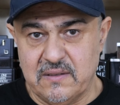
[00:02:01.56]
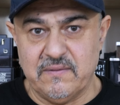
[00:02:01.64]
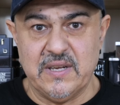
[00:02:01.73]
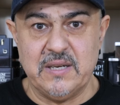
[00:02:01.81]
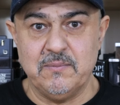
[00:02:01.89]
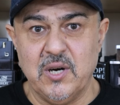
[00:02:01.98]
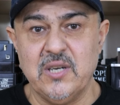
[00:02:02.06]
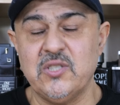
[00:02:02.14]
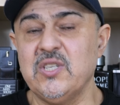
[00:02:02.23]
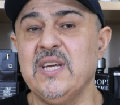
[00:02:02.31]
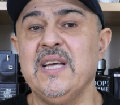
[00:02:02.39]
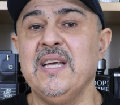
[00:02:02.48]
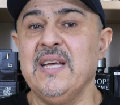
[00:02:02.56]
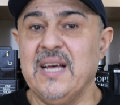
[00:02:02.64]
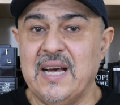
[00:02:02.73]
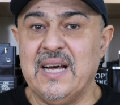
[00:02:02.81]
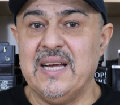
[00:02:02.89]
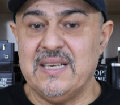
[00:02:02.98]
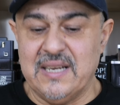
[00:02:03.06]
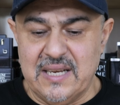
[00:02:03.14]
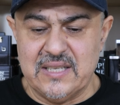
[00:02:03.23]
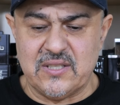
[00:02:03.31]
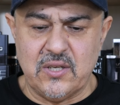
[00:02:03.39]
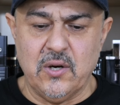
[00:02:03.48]
it very much. And
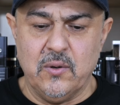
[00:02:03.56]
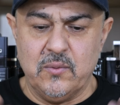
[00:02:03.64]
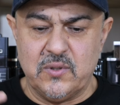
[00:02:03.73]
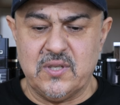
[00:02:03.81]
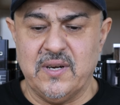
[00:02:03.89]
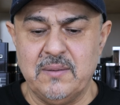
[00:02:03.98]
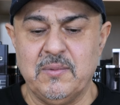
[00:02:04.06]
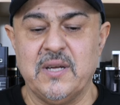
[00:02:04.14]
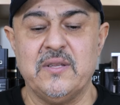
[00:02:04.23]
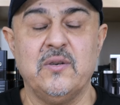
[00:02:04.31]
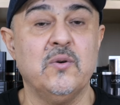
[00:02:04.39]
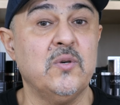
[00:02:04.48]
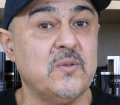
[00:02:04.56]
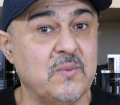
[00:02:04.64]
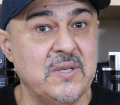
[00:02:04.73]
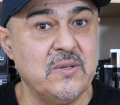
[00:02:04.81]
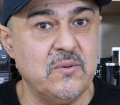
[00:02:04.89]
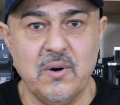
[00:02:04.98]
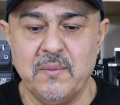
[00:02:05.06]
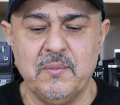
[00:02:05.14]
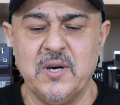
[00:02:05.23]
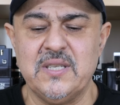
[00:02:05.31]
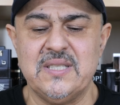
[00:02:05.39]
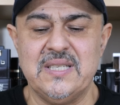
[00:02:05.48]
let's go. Sorry about the noise when you do
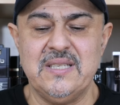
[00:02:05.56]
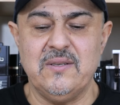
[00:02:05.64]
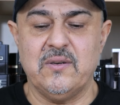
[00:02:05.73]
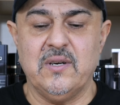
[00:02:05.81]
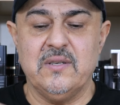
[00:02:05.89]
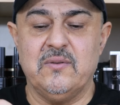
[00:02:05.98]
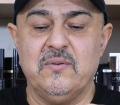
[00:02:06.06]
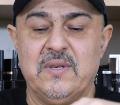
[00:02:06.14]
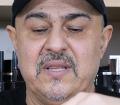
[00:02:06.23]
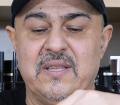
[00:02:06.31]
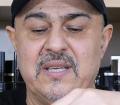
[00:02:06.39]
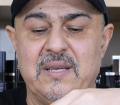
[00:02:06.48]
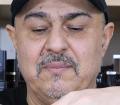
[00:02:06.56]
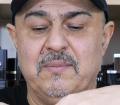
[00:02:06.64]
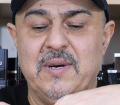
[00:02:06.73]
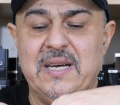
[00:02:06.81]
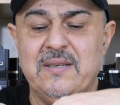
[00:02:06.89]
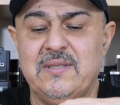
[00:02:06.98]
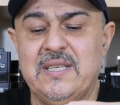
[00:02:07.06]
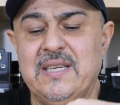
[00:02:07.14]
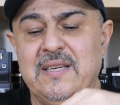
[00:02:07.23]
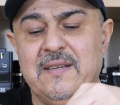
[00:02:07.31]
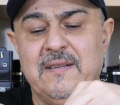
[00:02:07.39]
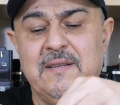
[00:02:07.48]
unboxing, you can't do anything about it.